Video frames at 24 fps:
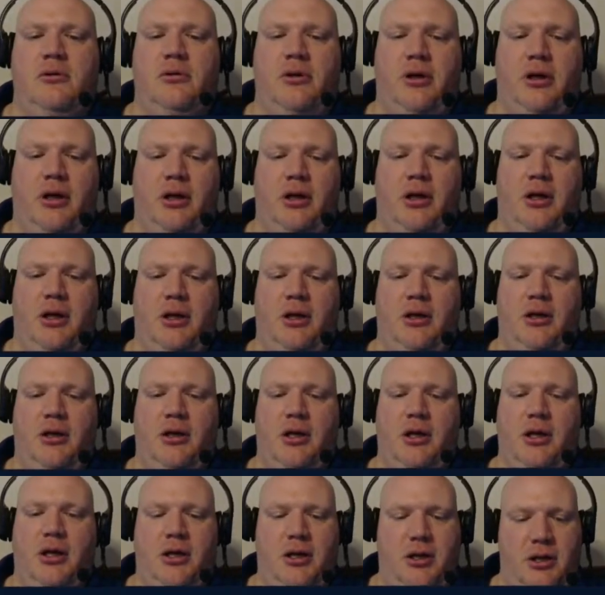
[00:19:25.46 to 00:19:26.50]
And
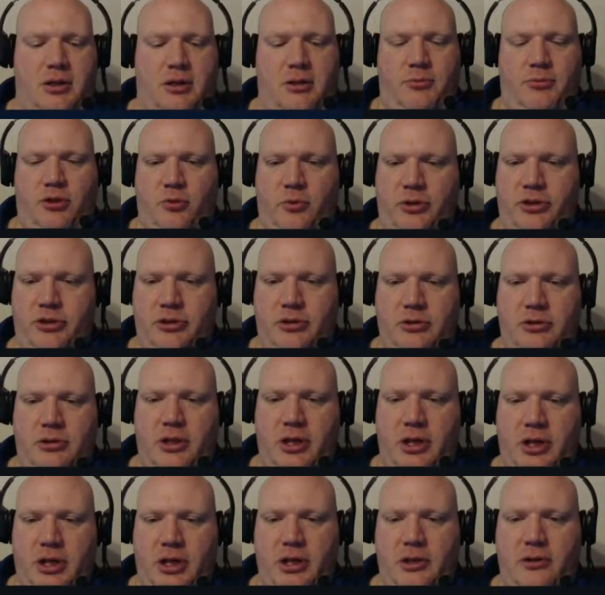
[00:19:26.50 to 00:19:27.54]
do we still
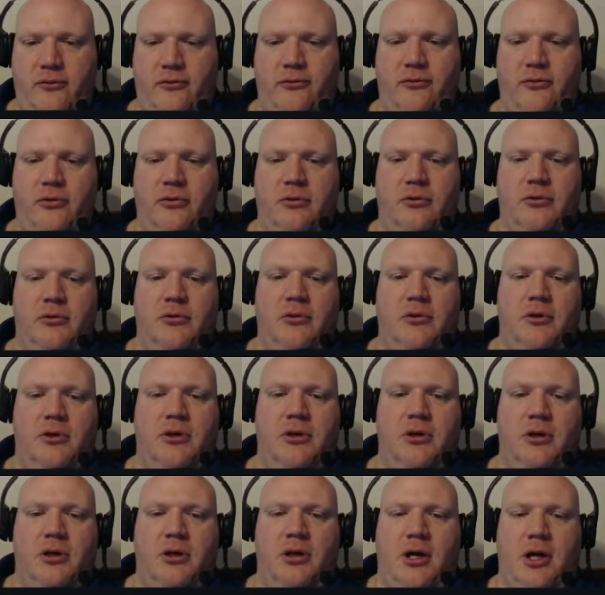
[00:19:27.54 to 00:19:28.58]
have...
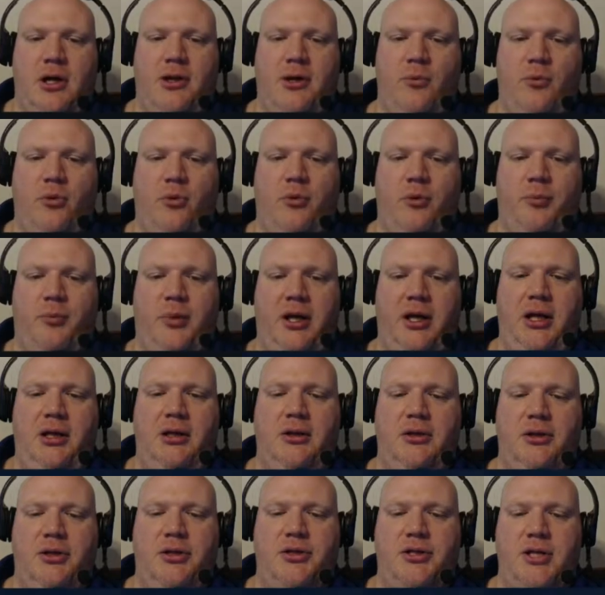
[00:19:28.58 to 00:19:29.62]
And then we'll repeat
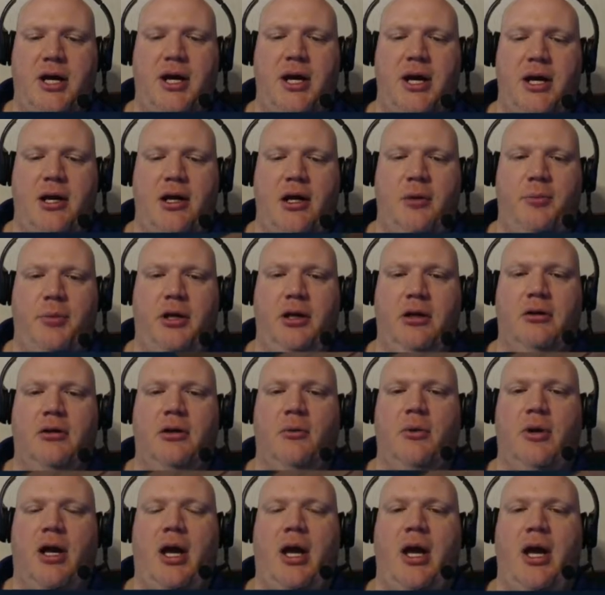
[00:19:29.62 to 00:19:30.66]
the design up here that
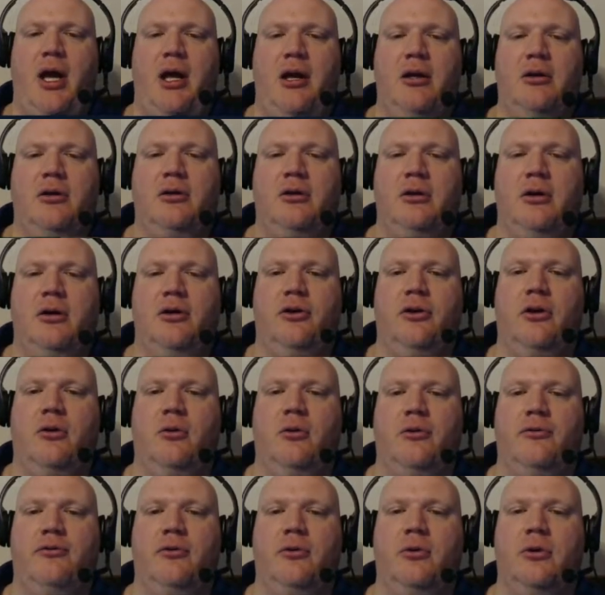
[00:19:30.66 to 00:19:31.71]
we had on the
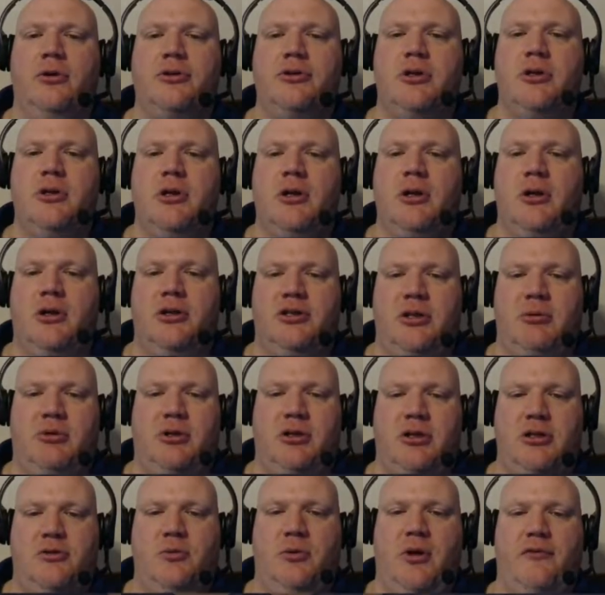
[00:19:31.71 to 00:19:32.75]
lower floors. Except that
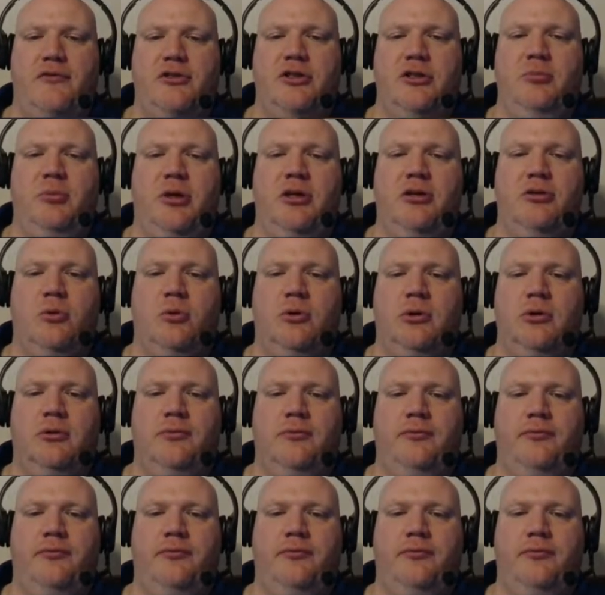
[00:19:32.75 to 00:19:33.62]
this will obviously be a door.